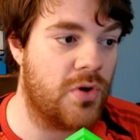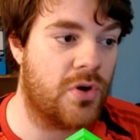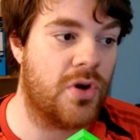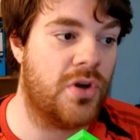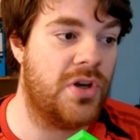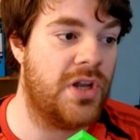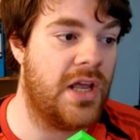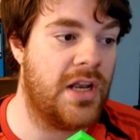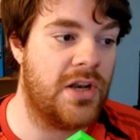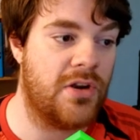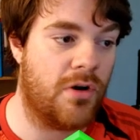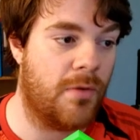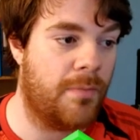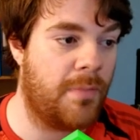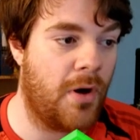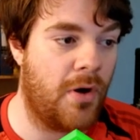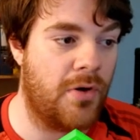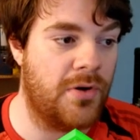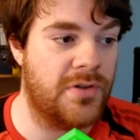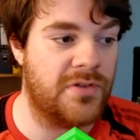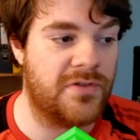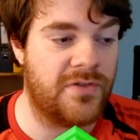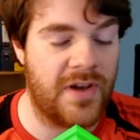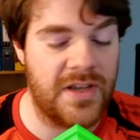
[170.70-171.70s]
could, in your
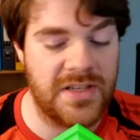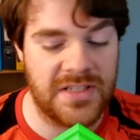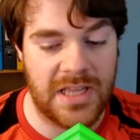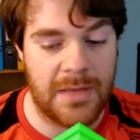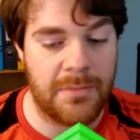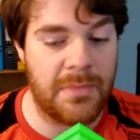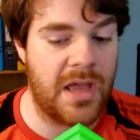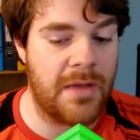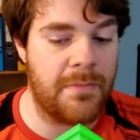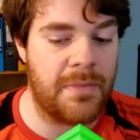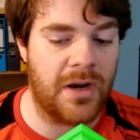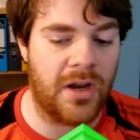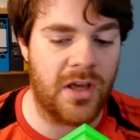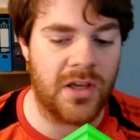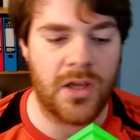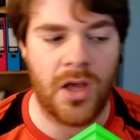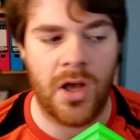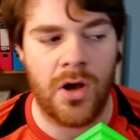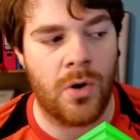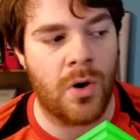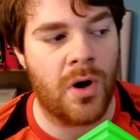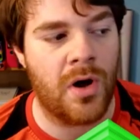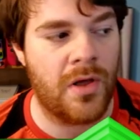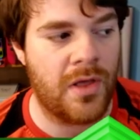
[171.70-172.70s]
opponent's phase, they may be like,
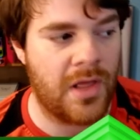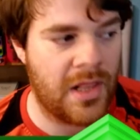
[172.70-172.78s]
oh,